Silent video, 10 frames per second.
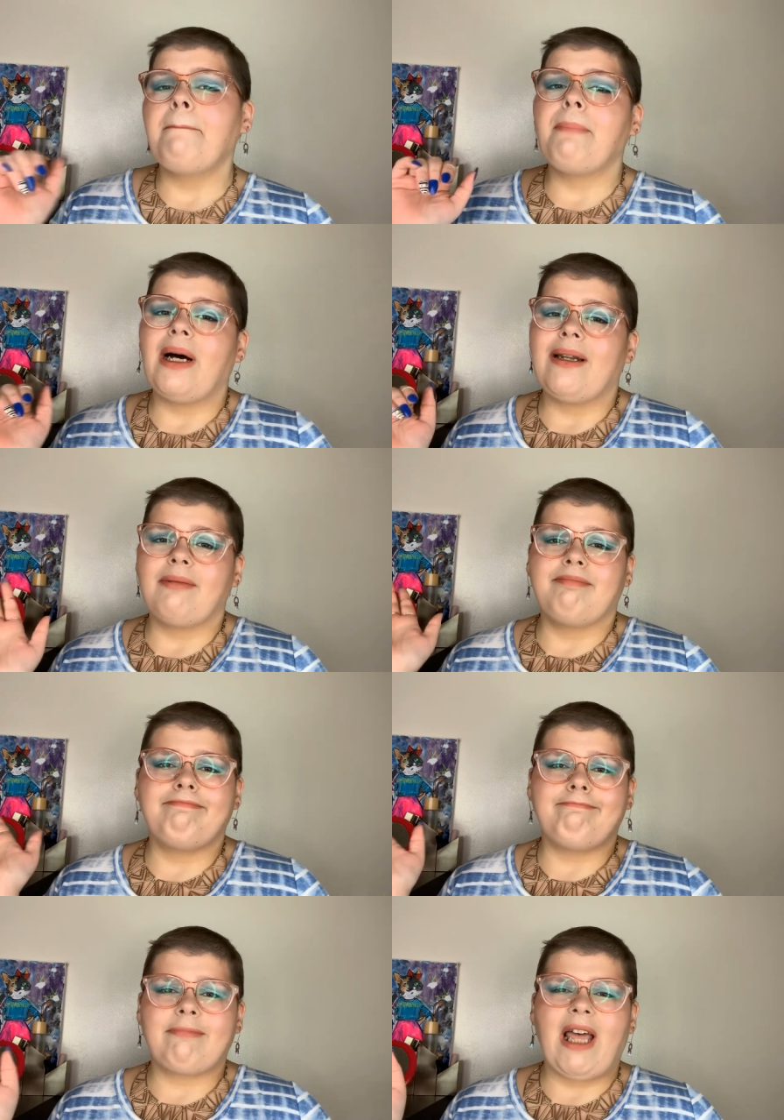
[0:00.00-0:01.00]
but
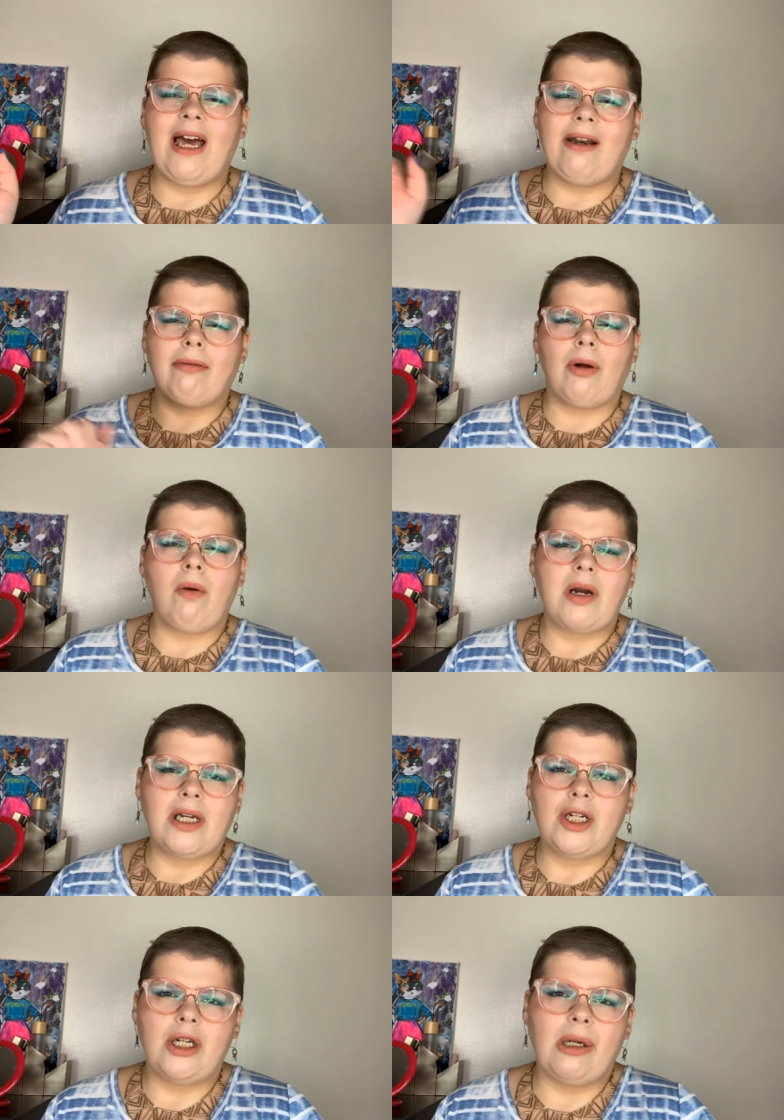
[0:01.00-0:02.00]
I had a
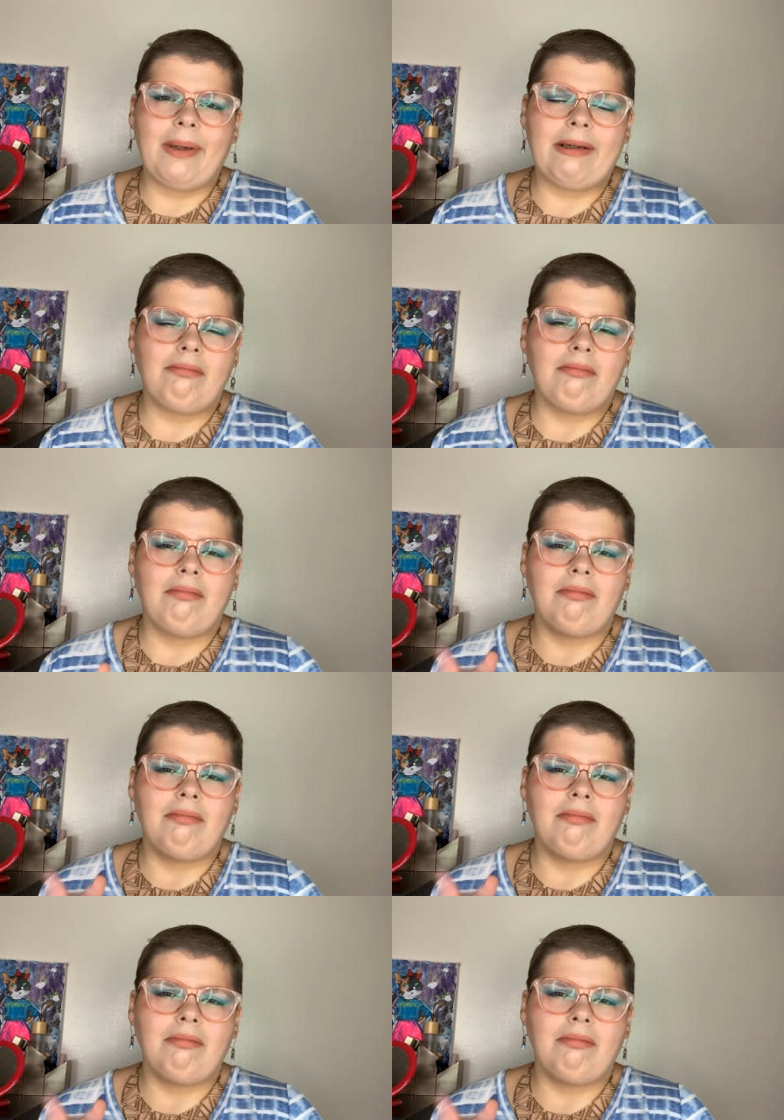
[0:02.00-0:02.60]
recording issue and